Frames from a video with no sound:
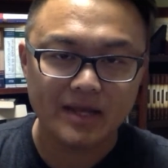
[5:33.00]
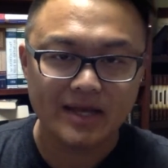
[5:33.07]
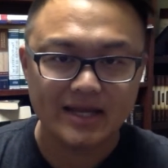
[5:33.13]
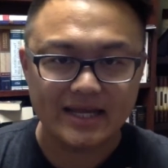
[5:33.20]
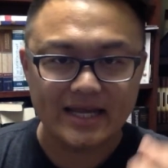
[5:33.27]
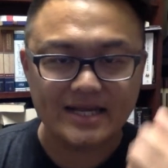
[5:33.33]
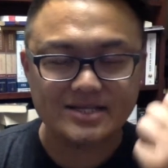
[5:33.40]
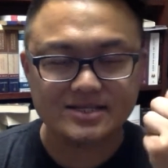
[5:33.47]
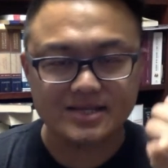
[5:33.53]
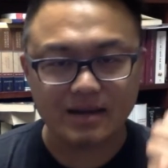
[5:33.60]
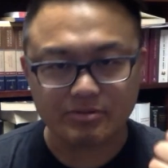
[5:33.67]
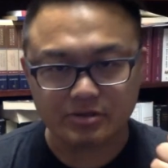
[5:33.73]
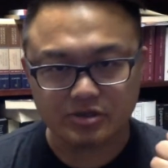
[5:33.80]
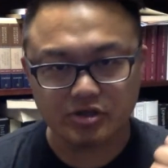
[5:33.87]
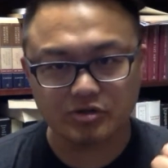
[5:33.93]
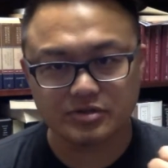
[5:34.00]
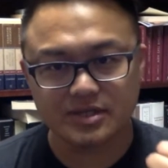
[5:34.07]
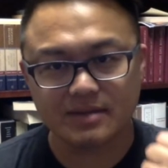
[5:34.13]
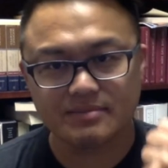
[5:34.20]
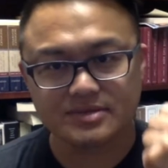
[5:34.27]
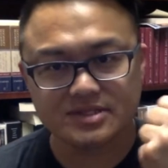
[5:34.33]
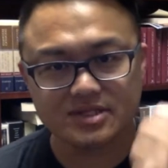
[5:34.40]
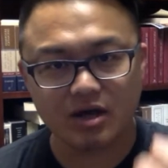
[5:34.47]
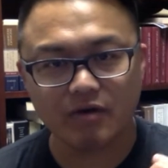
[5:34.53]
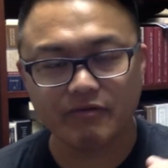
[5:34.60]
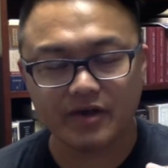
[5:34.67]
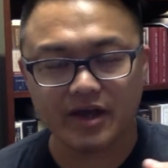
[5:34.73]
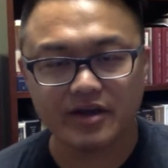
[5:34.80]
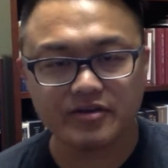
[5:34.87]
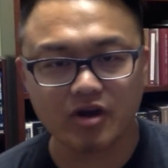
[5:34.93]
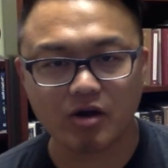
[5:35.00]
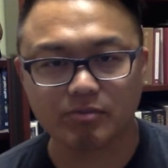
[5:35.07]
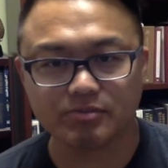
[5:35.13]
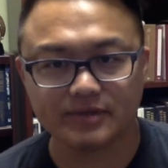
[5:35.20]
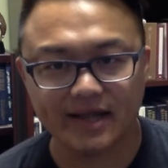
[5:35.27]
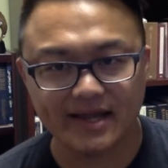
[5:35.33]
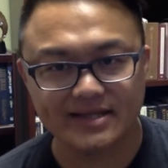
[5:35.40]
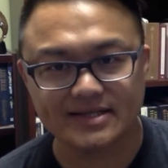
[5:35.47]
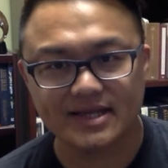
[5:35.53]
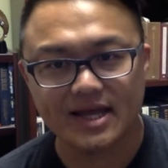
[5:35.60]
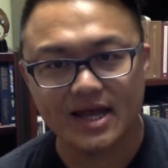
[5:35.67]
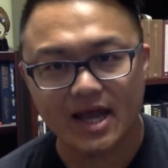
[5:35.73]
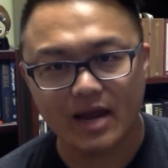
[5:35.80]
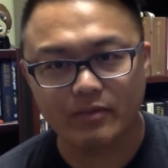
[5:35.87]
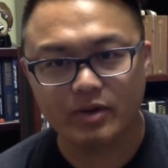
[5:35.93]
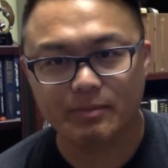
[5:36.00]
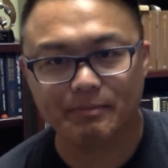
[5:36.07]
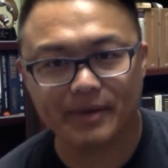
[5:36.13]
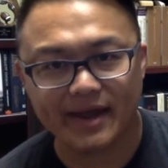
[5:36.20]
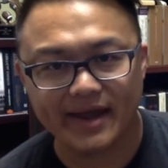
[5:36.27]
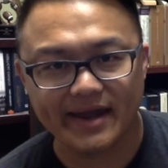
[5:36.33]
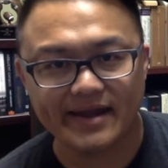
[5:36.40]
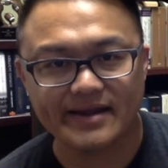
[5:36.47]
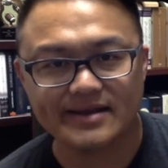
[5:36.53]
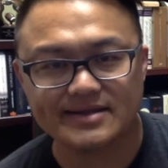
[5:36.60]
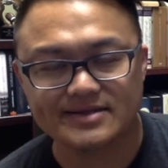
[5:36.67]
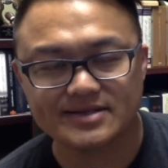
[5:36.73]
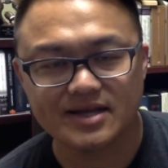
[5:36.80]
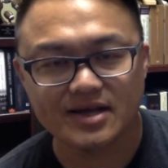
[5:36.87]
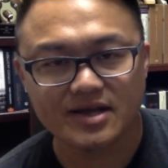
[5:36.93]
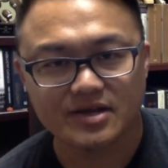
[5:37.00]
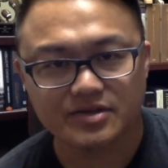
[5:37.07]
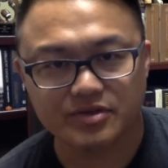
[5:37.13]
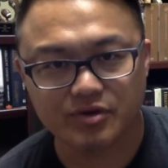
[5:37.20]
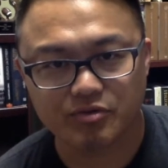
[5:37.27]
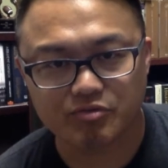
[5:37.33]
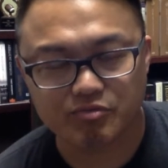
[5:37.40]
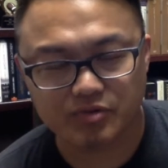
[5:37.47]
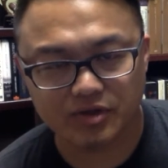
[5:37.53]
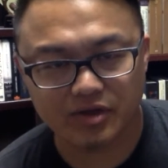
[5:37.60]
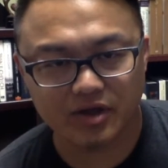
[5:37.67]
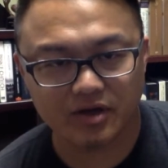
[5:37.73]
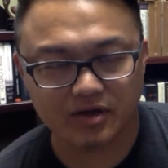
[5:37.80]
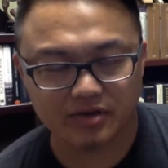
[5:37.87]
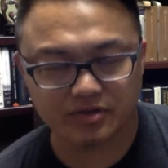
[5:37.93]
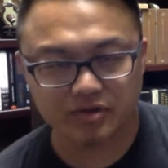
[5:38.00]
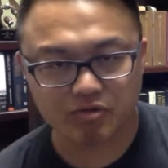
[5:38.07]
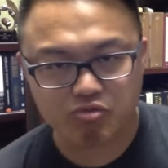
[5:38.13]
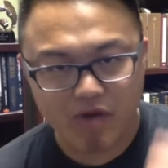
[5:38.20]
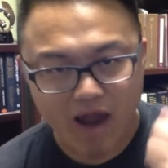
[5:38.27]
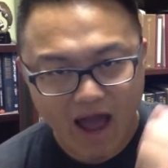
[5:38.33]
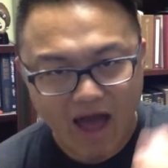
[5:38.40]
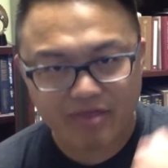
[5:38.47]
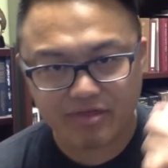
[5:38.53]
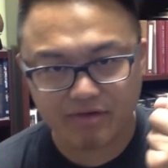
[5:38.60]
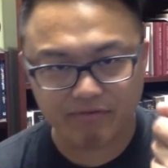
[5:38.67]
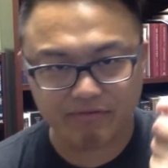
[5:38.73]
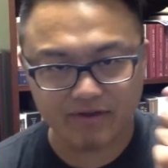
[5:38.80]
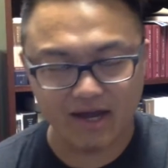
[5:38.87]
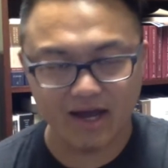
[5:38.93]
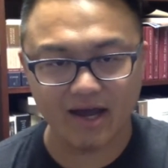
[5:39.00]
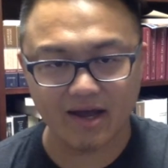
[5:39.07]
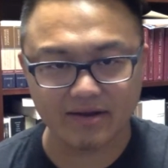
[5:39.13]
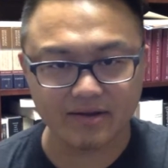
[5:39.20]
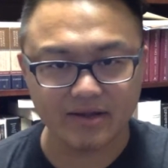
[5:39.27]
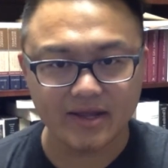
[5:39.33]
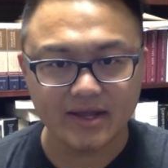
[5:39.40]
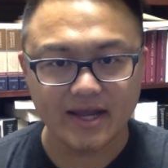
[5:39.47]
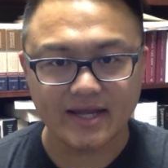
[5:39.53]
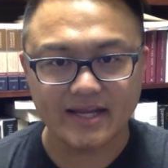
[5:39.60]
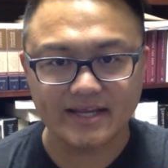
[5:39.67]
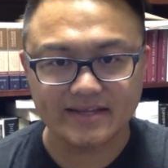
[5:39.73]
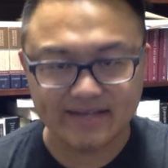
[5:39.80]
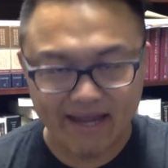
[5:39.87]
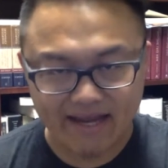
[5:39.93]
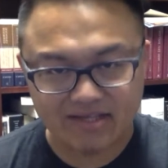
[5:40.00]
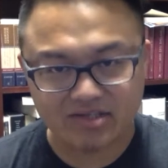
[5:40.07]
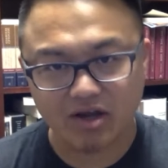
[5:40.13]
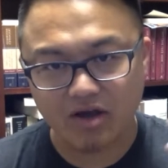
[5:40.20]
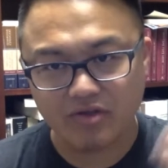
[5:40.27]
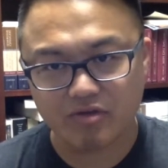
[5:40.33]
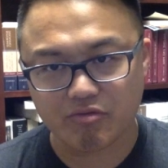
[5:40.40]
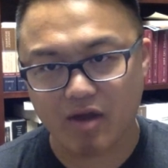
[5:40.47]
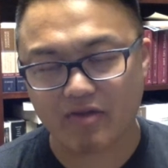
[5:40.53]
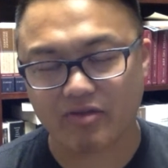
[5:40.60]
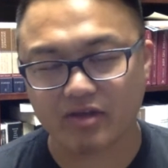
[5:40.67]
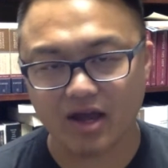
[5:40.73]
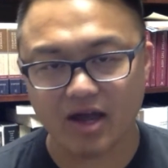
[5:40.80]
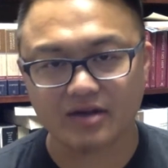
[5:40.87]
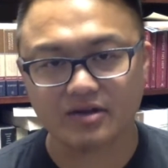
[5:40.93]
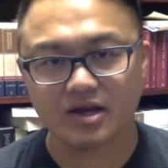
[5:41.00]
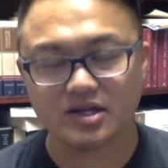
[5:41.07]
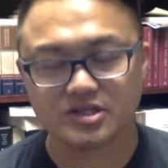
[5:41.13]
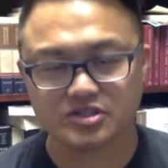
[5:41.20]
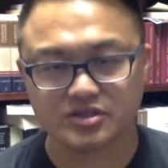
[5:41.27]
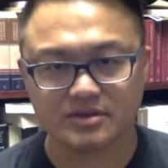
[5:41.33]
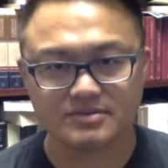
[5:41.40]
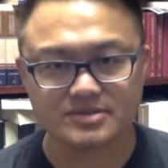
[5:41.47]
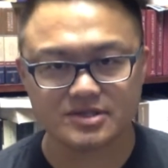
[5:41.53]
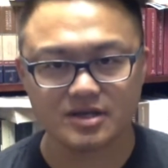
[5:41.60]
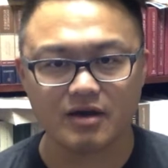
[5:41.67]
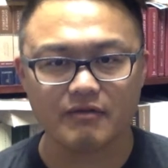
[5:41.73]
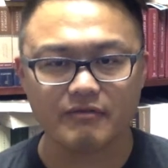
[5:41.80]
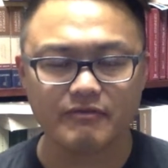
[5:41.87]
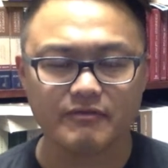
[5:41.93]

he substitutes himself in our place and repays the, the, the wrath of God, and he takes on the wrath of God unto himself.